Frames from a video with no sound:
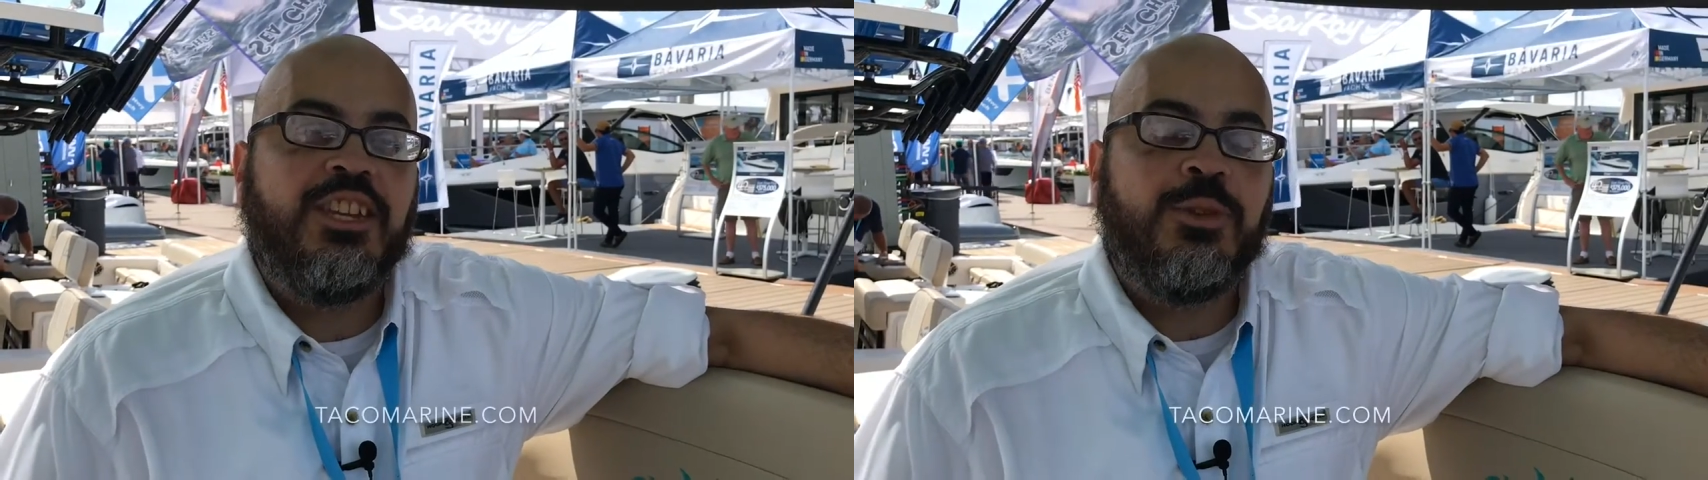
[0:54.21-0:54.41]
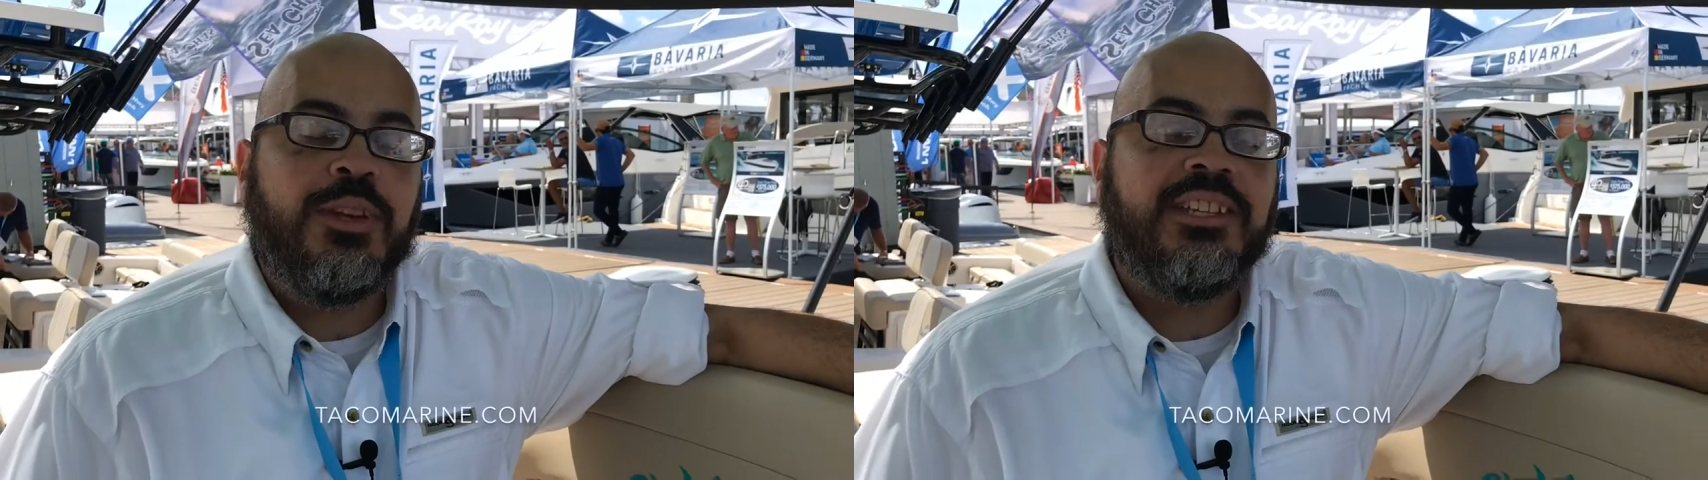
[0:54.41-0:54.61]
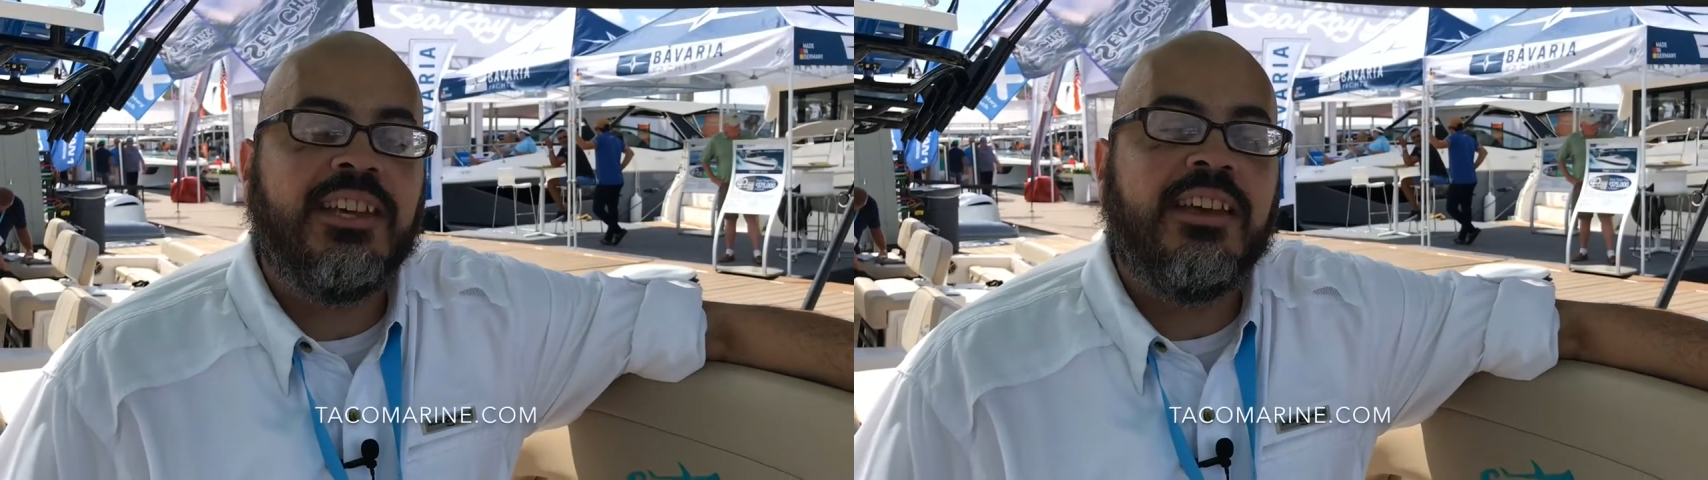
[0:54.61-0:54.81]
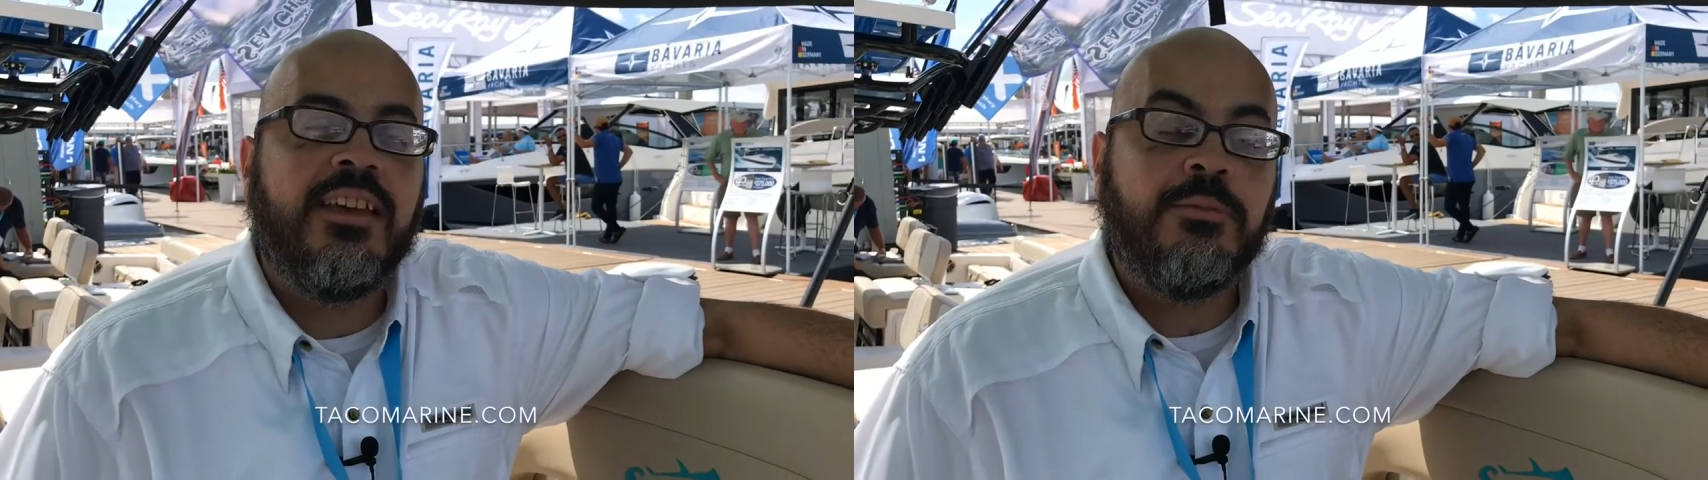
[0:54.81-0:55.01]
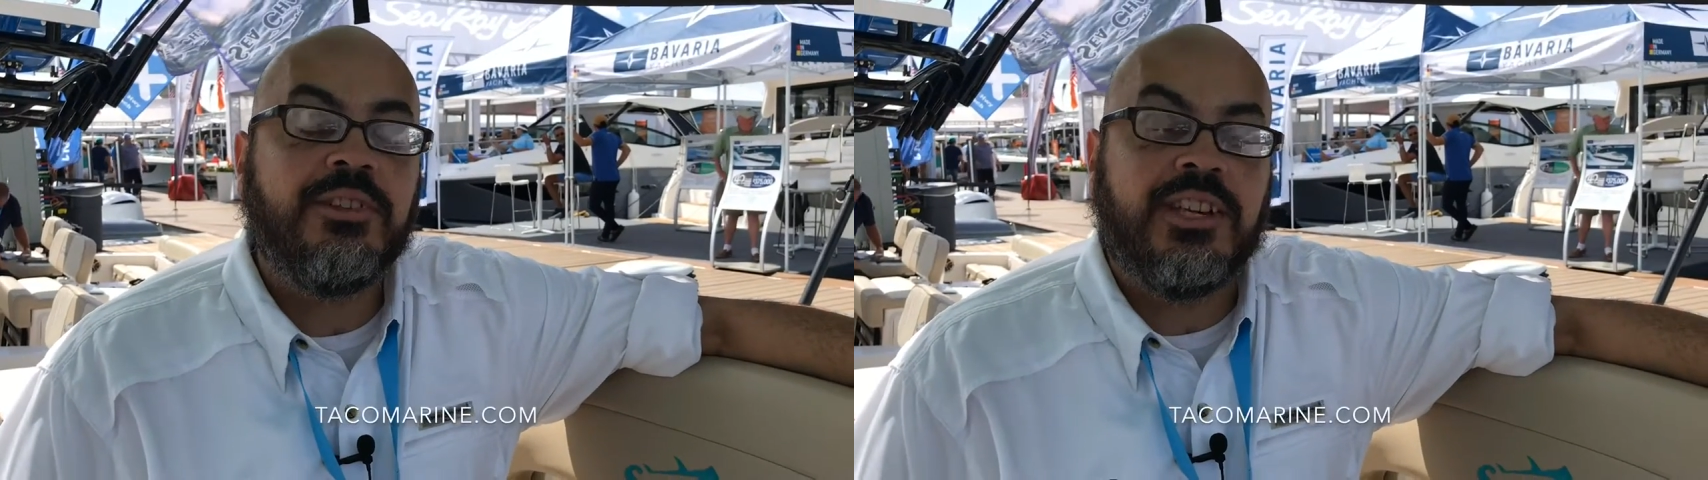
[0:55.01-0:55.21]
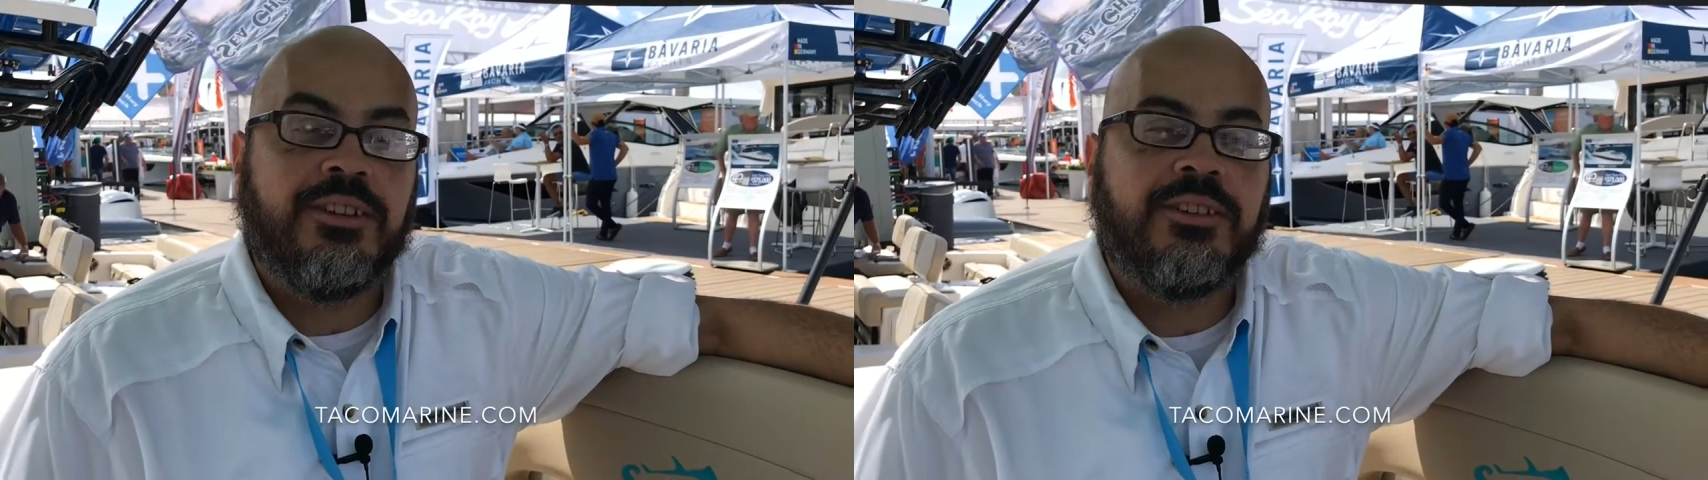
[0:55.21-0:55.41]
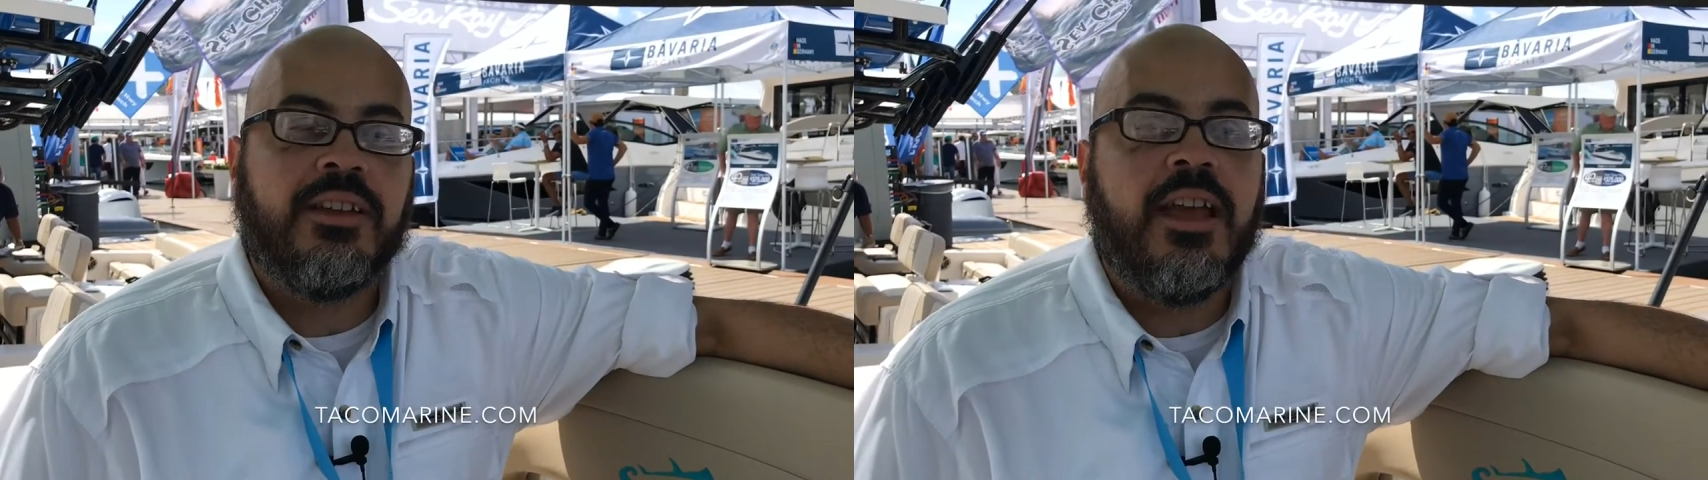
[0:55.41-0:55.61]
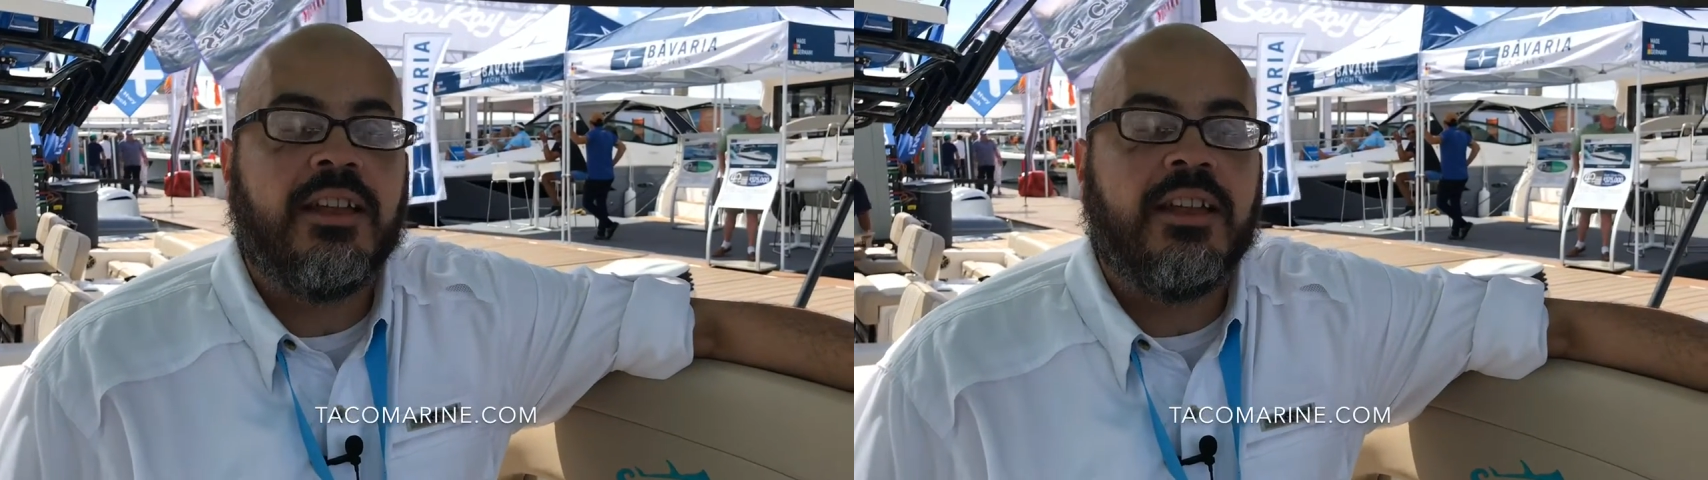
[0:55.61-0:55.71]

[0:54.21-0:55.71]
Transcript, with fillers: the USA helm chairs